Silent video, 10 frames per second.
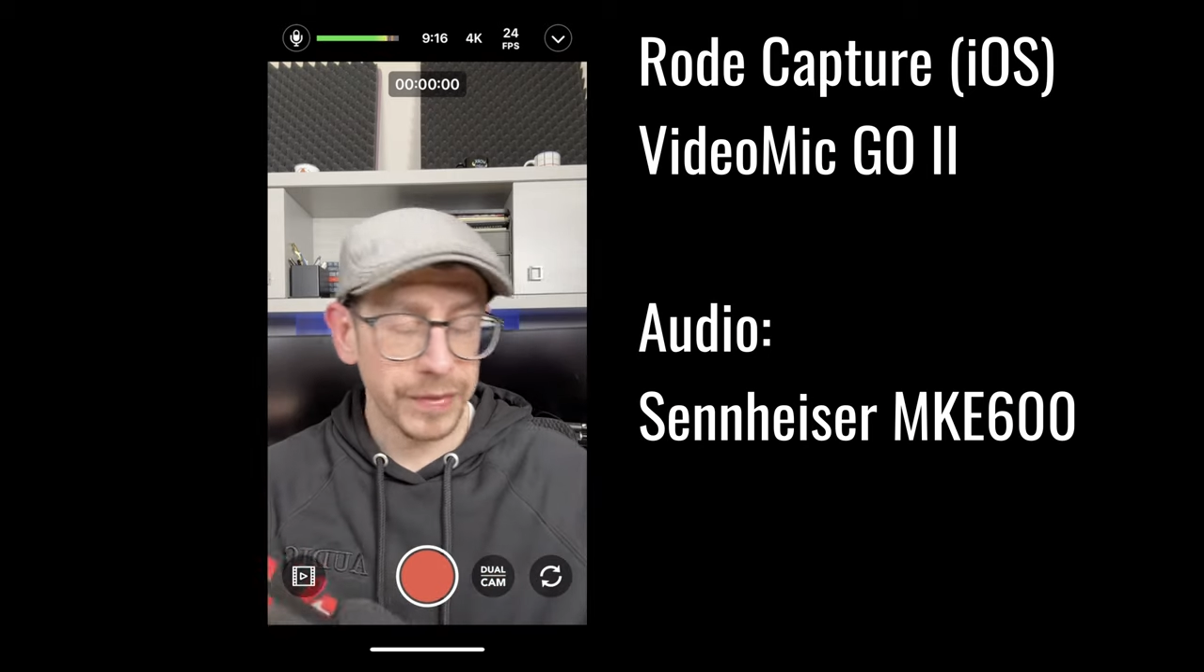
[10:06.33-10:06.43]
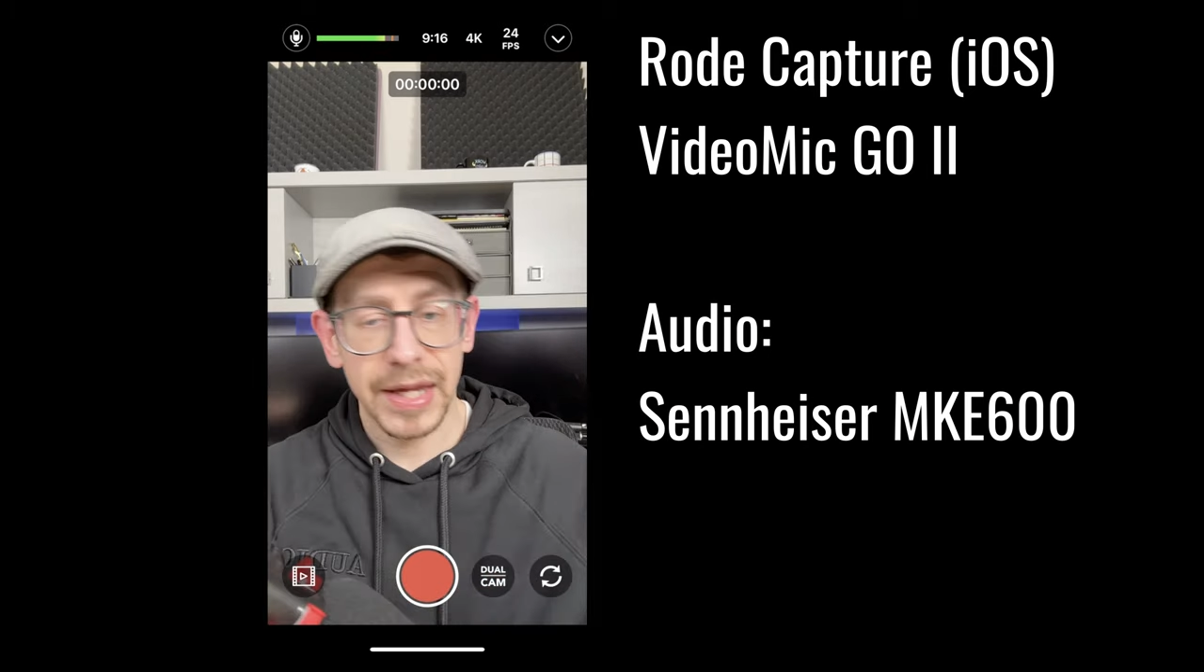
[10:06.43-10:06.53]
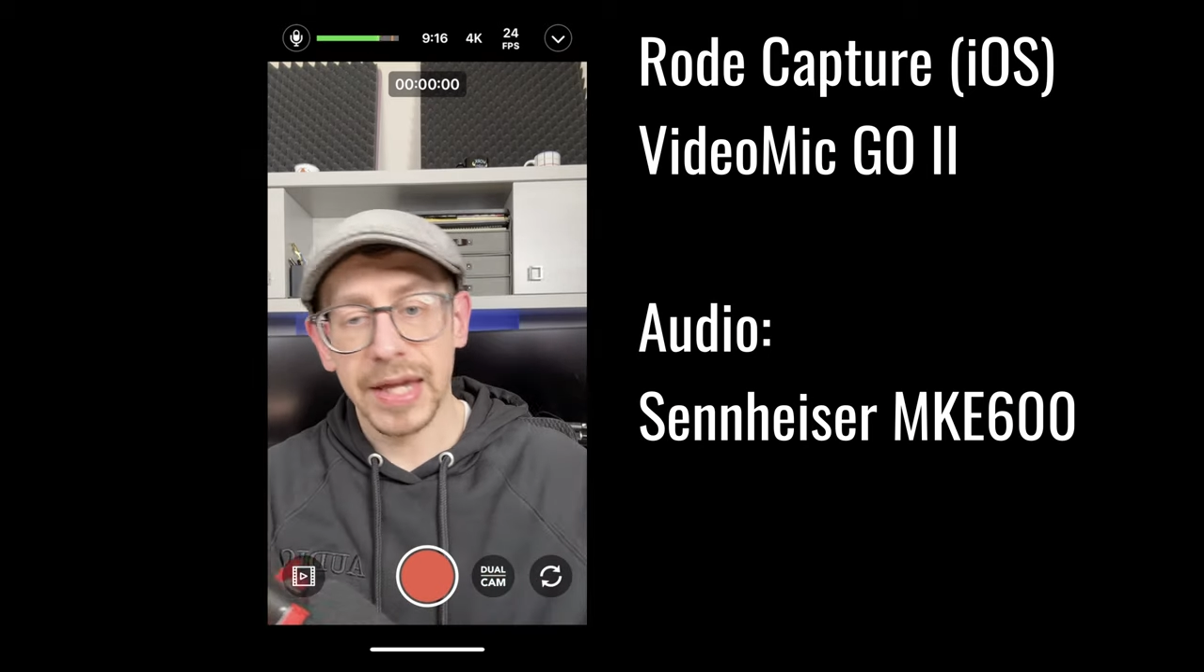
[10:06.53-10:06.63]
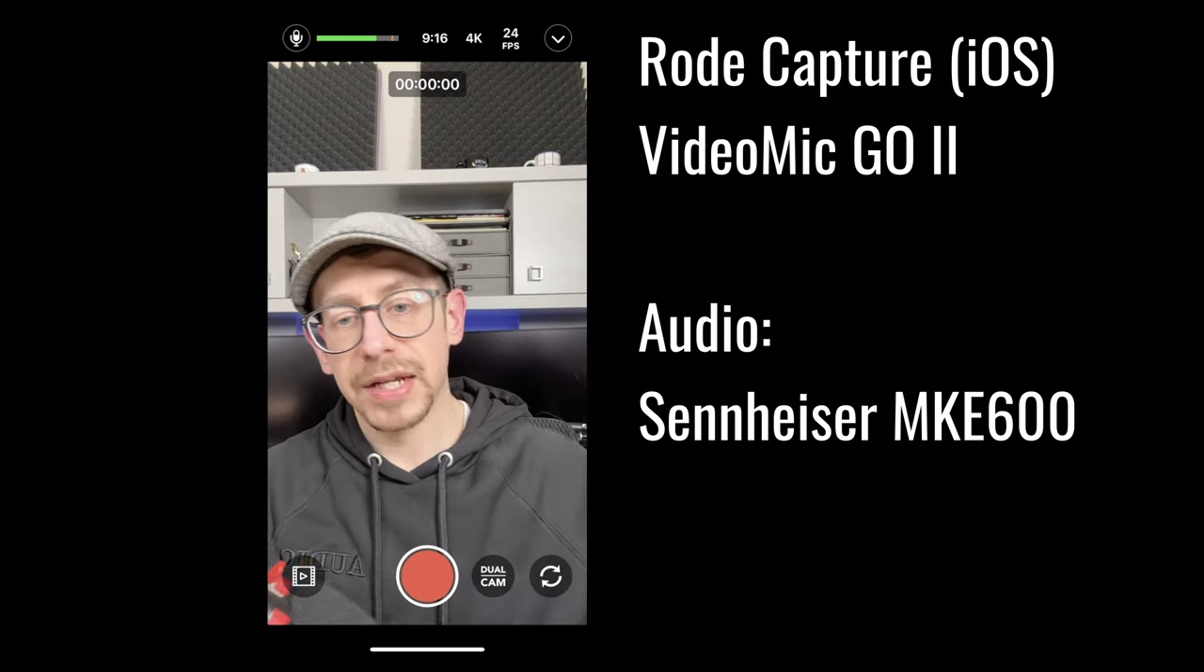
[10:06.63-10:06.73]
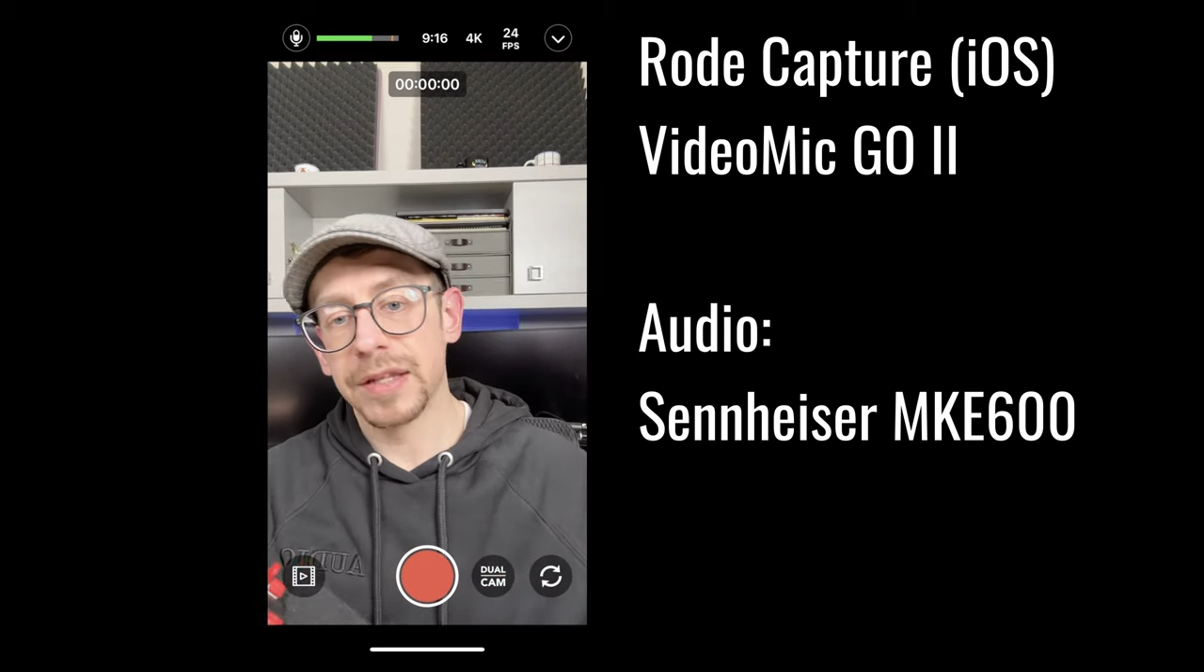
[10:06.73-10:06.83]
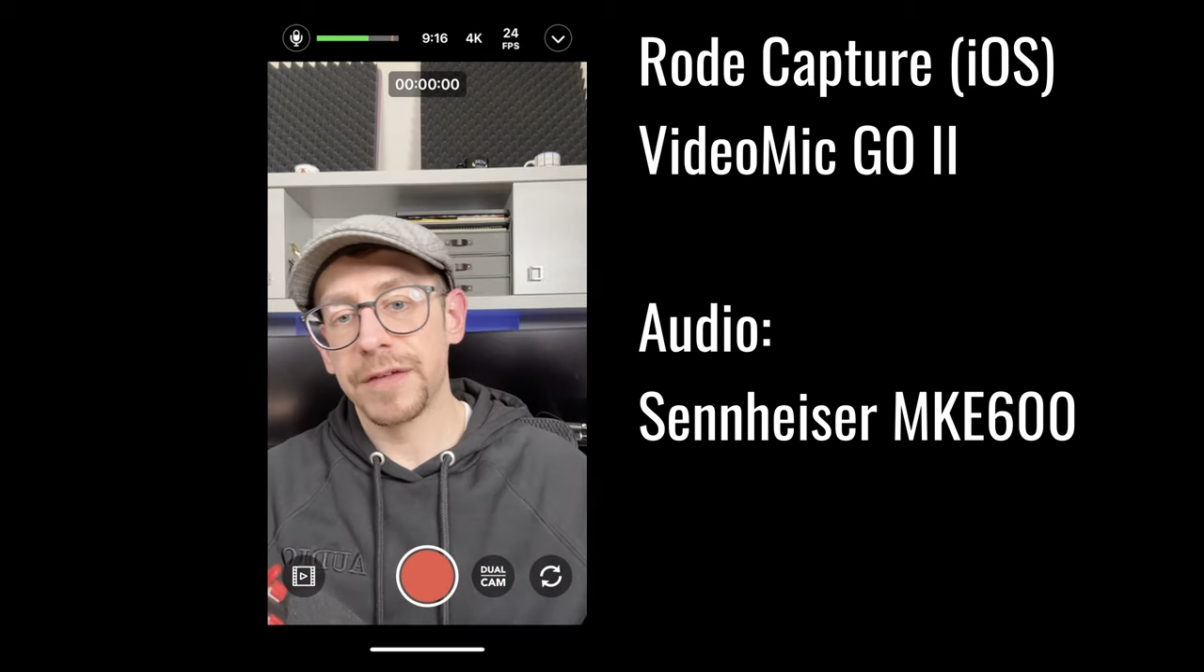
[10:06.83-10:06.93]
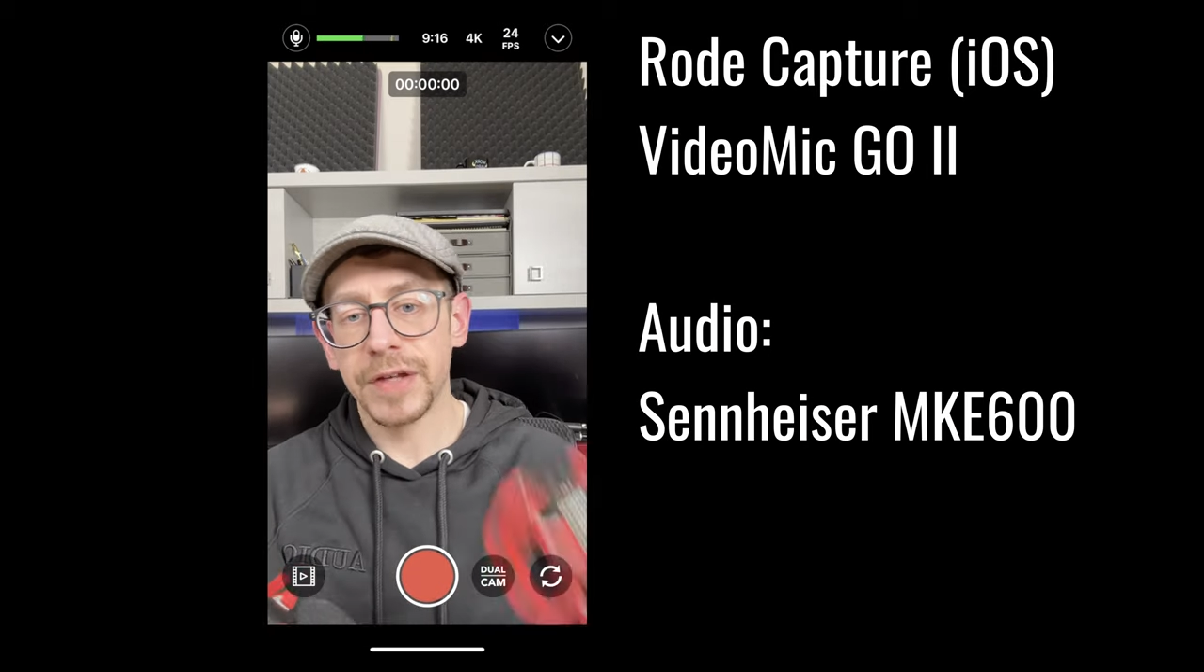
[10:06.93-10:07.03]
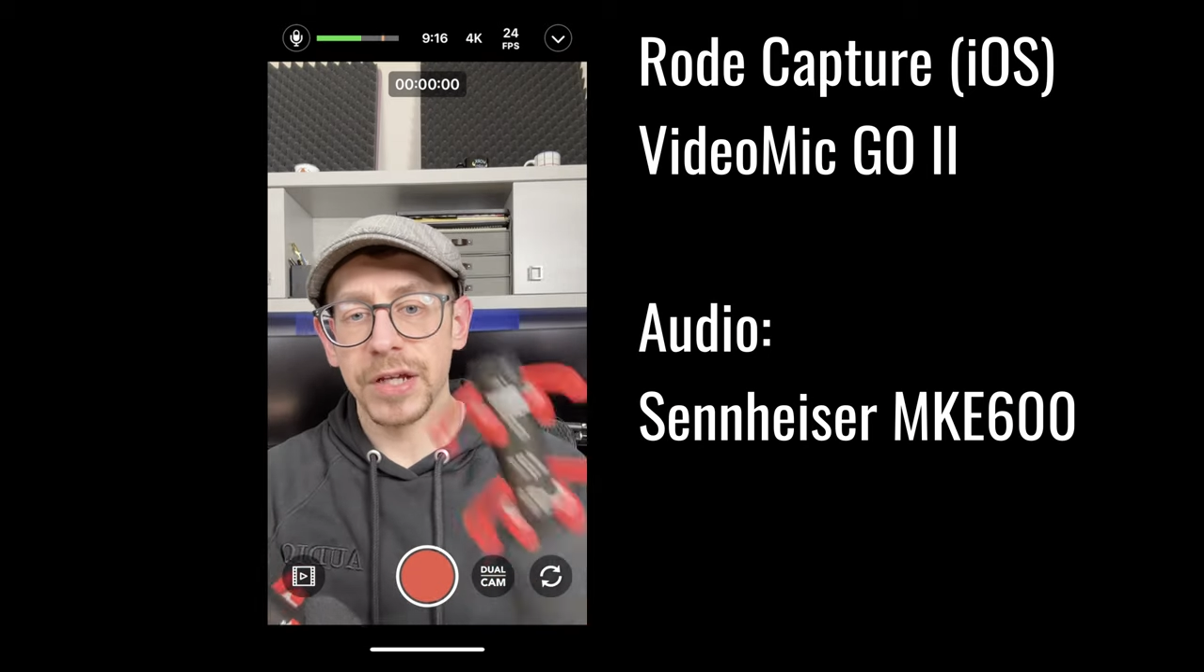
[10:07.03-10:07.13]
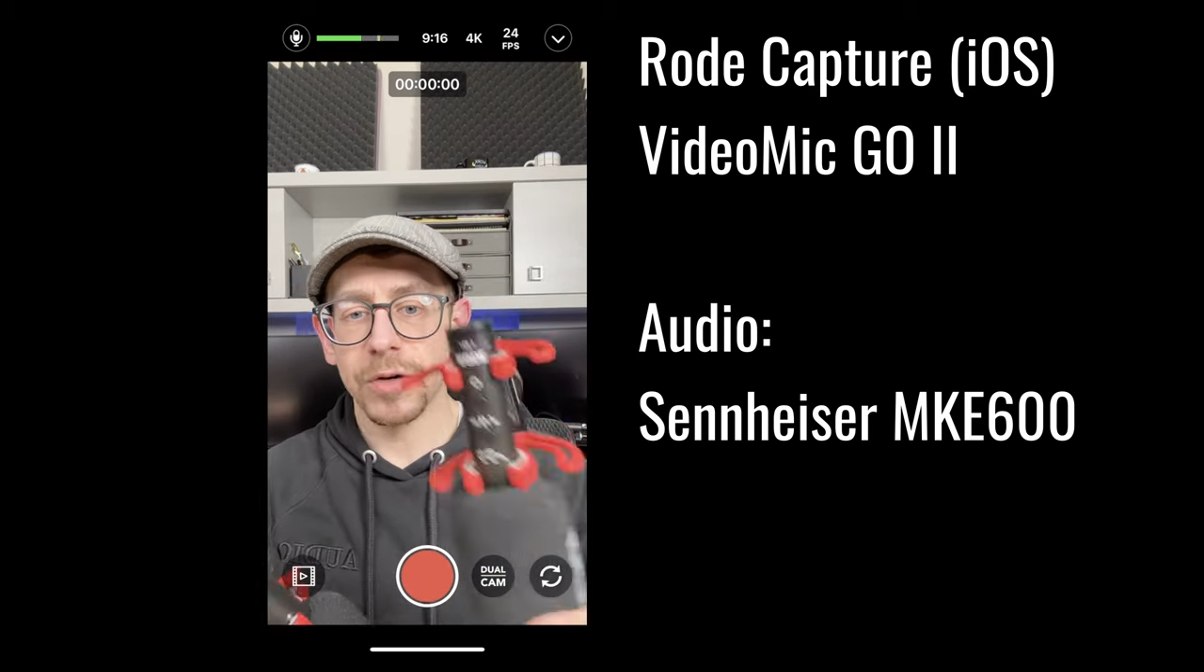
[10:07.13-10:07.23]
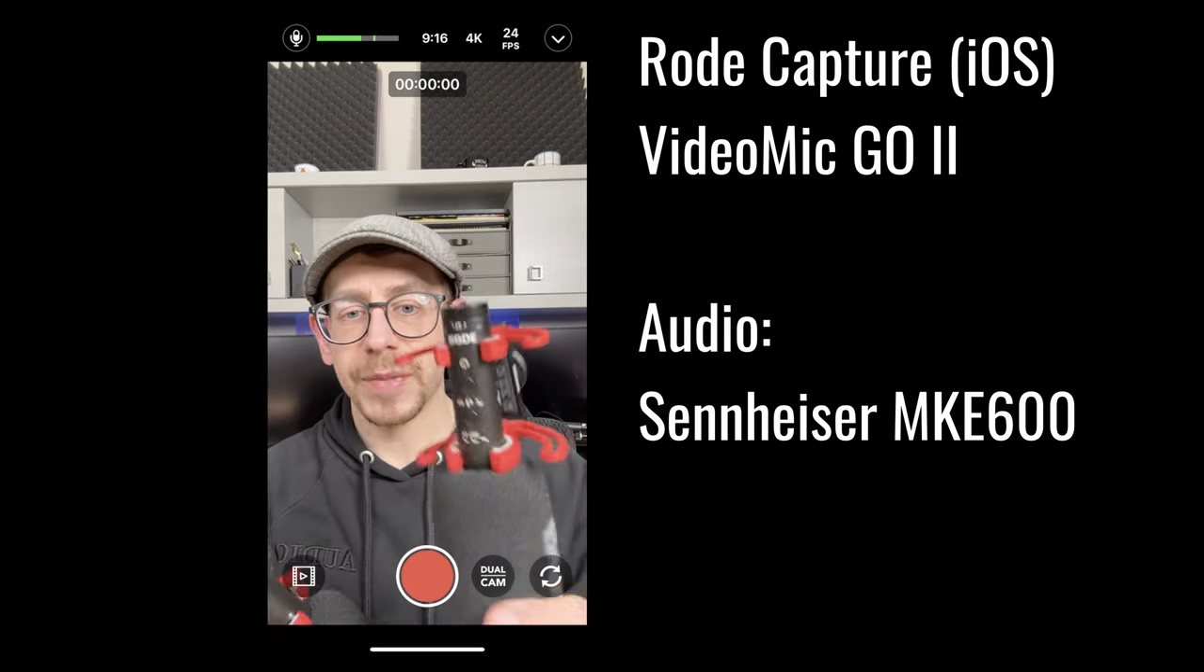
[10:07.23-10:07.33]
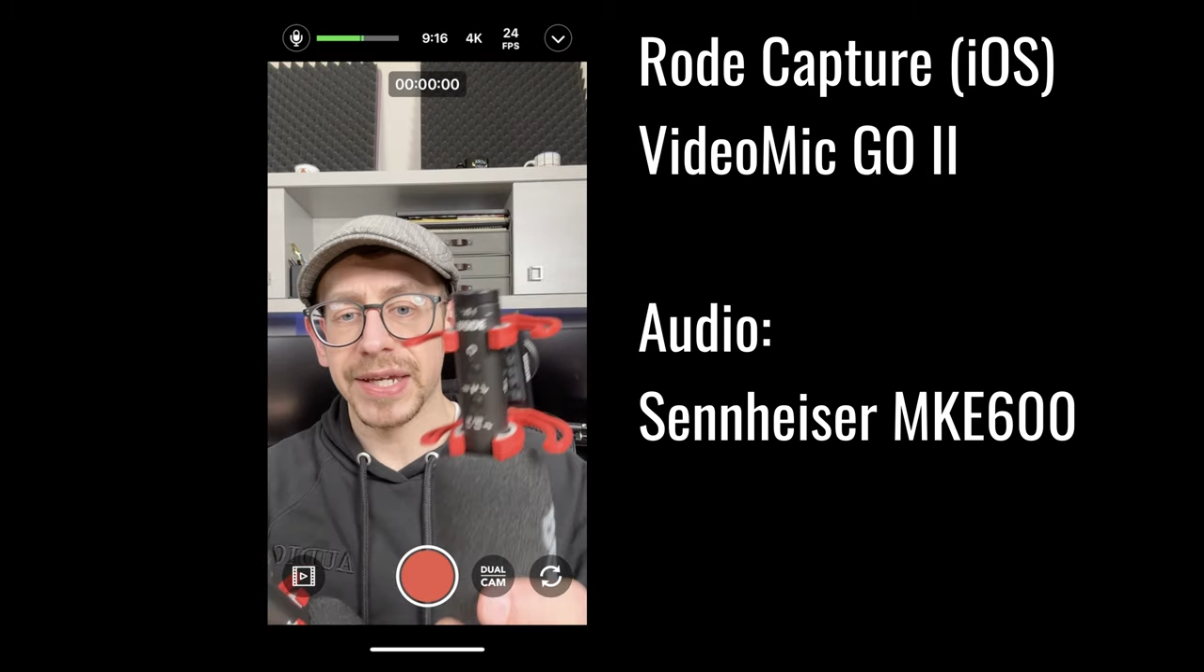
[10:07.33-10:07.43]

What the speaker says: and the VideoMic